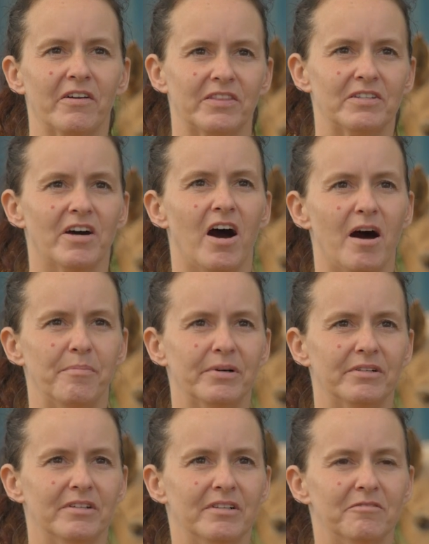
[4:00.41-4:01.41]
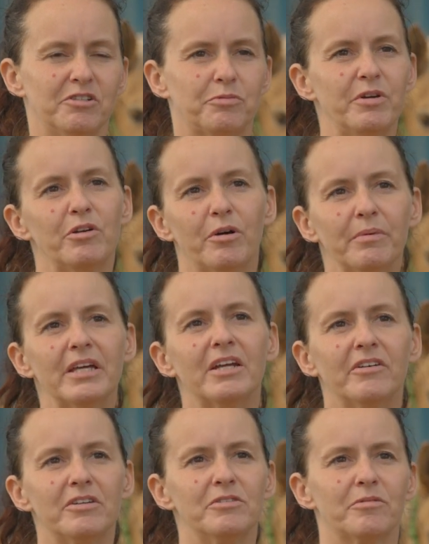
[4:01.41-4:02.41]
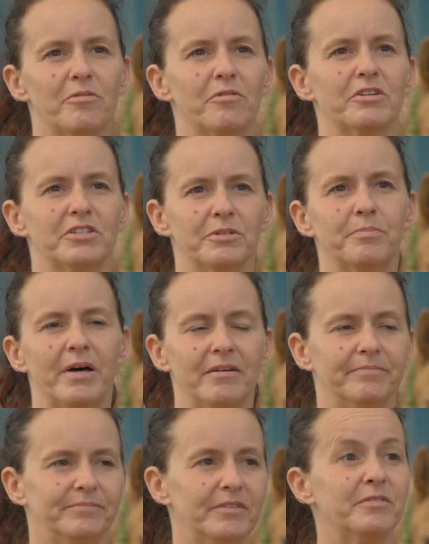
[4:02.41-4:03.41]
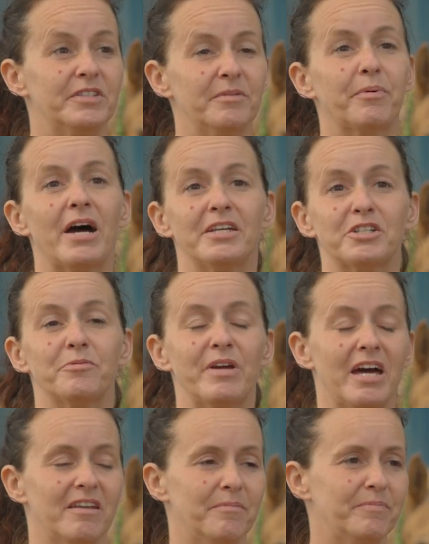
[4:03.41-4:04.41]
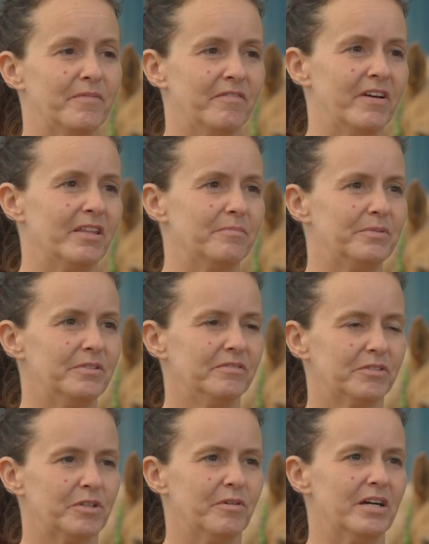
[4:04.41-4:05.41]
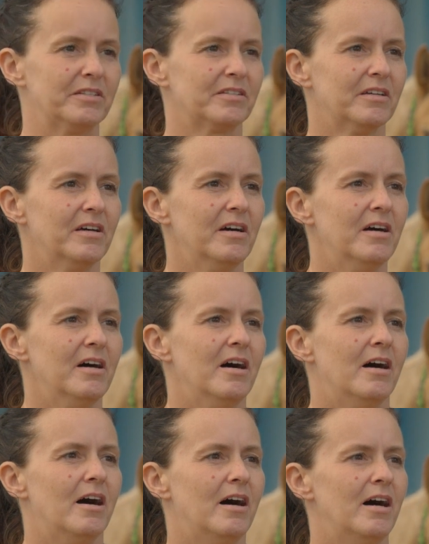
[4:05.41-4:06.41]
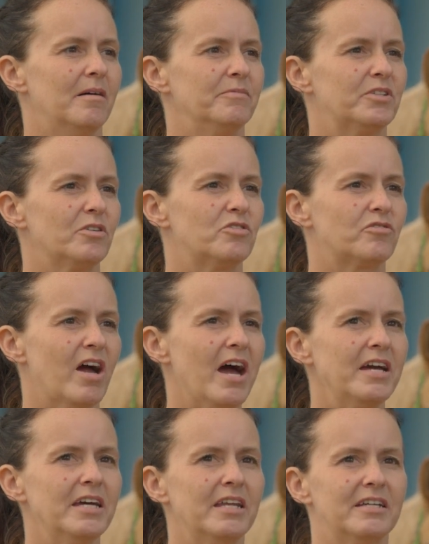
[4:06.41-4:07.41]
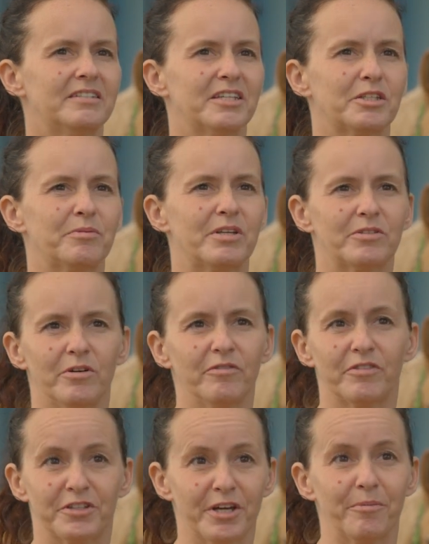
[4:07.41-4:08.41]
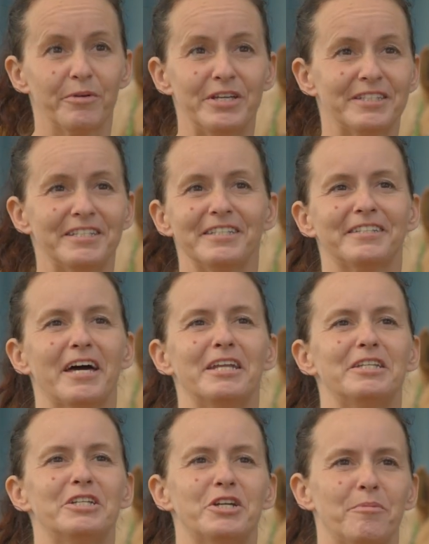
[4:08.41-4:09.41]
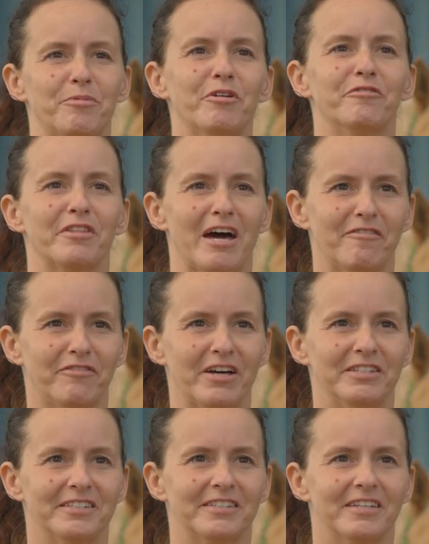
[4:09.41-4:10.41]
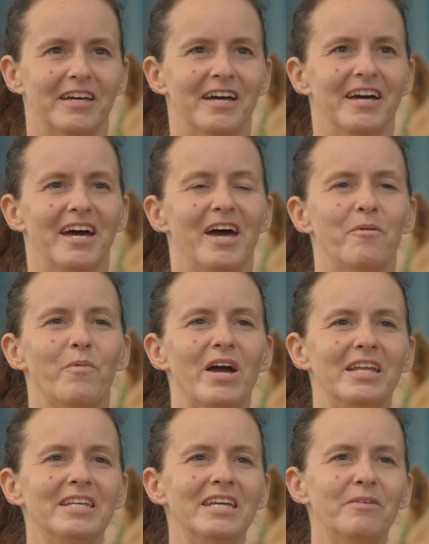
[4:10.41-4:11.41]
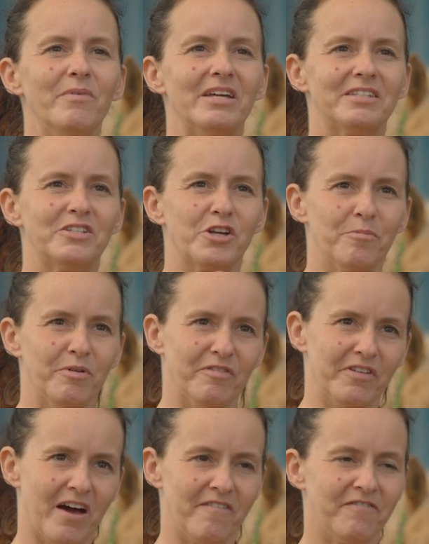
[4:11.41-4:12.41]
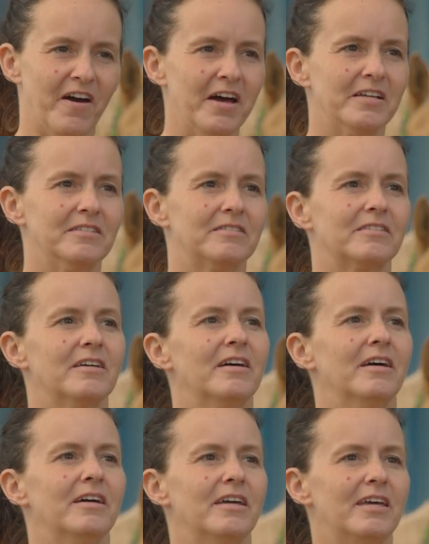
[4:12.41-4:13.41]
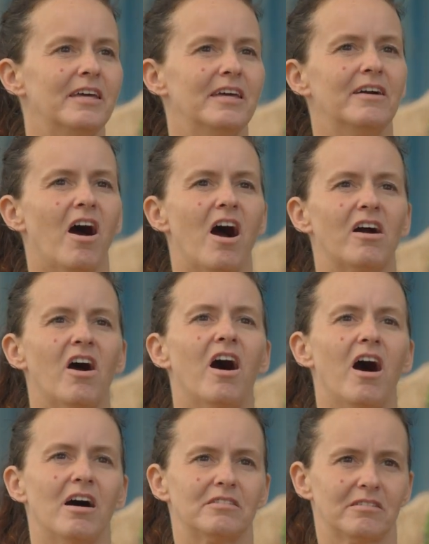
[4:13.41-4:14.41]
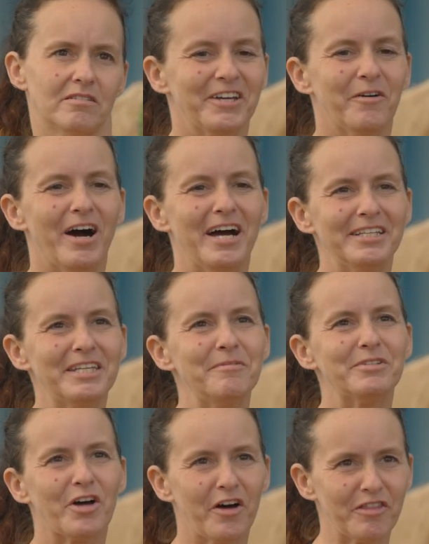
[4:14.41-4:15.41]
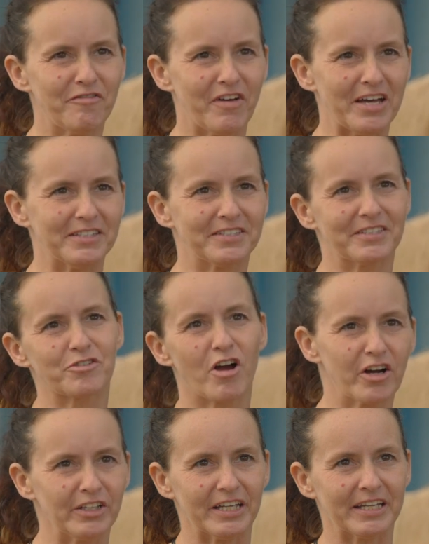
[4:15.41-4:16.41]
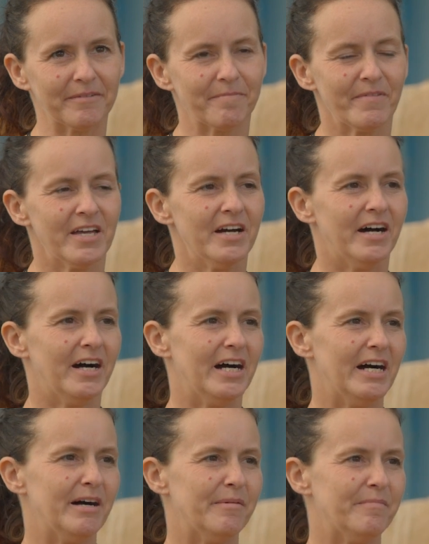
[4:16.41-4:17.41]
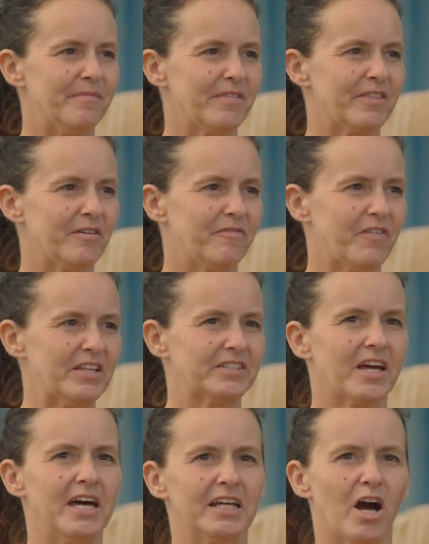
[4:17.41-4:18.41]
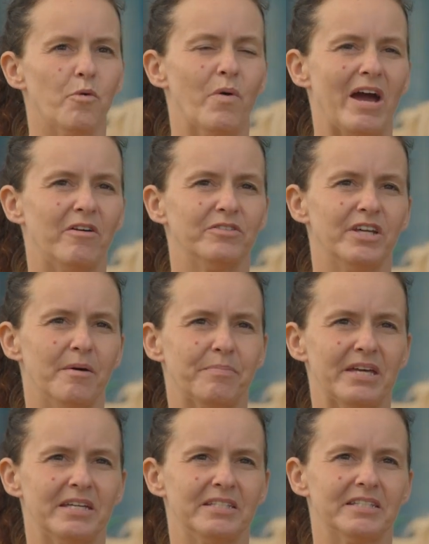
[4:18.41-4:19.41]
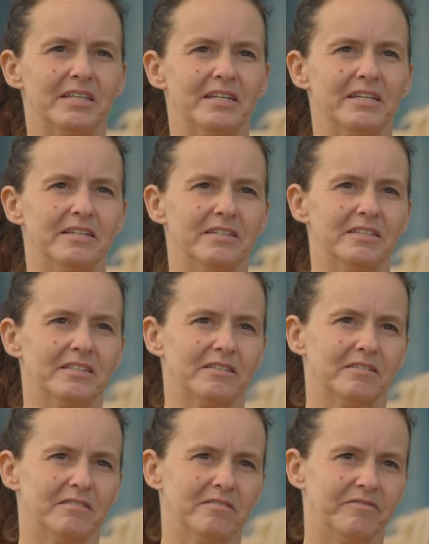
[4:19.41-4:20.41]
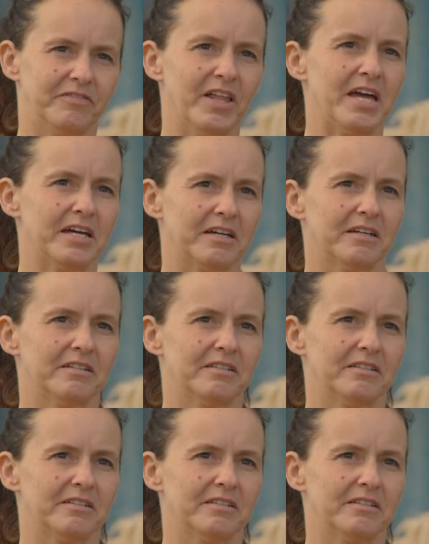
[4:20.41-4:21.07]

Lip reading: at the top, which we normally don't use with horses, but it was the pasture we had available to us. So Dragon, at 6 weeks old, for some reason decided to jump over that fence. And when he went to jump over that fence, he got caught. So as he was on the fence struggling, the fence kind of got wound up into his flank